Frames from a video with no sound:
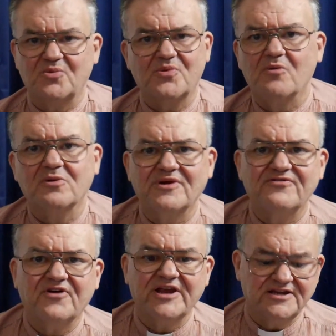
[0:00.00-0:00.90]
probably
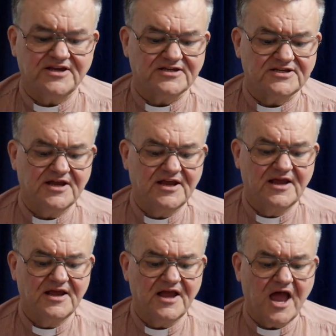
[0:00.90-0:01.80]
find it
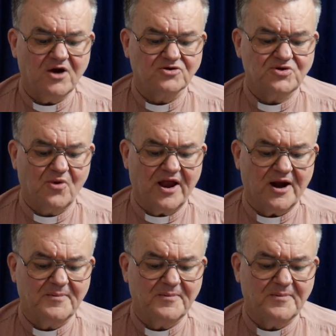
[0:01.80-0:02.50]
elsewhere.